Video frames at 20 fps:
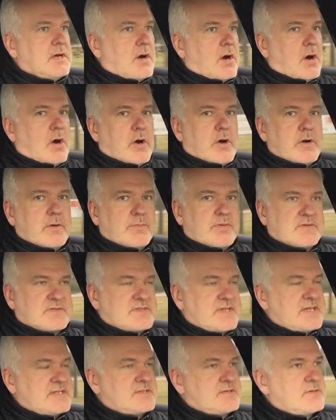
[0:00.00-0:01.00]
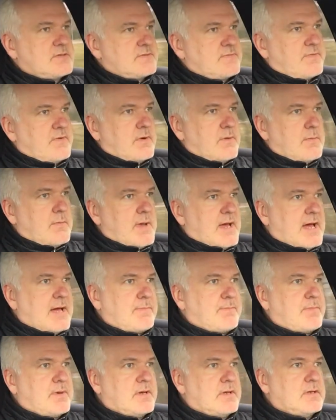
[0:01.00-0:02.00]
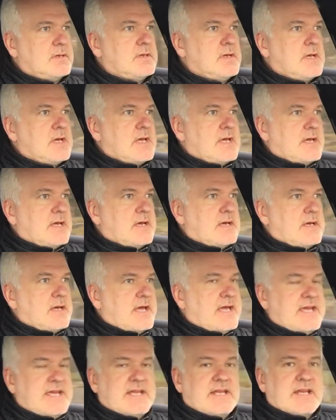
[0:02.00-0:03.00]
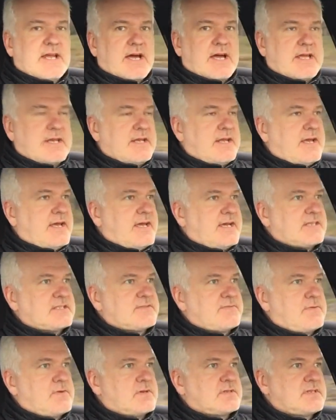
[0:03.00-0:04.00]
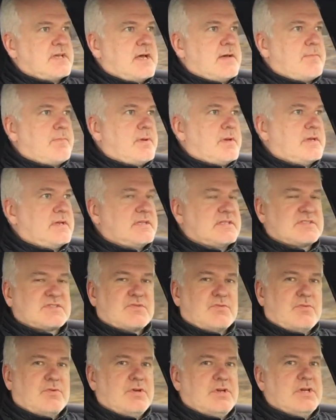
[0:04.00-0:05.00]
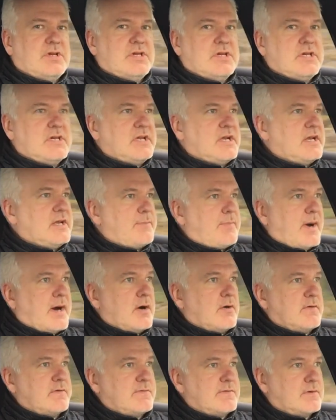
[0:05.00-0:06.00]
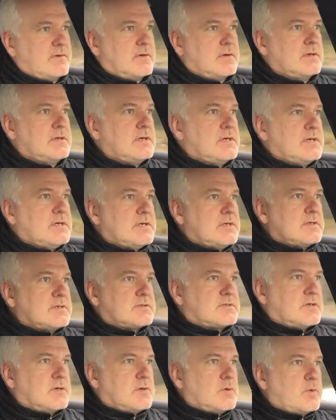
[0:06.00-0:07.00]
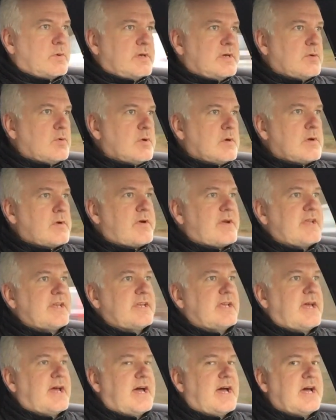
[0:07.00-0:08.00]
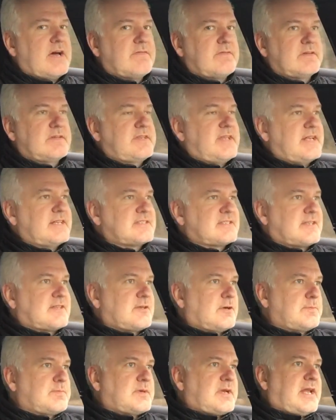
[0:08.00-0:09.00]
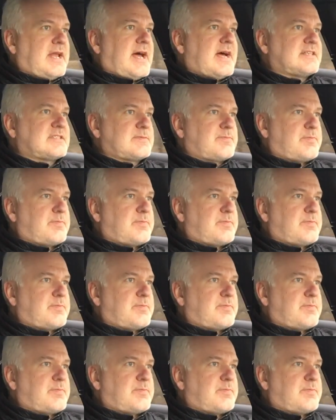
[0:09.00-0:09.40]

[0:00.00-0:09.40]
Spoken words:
ARM processors from Apple. A9X, for example, it's really powerful. So we already have desktop class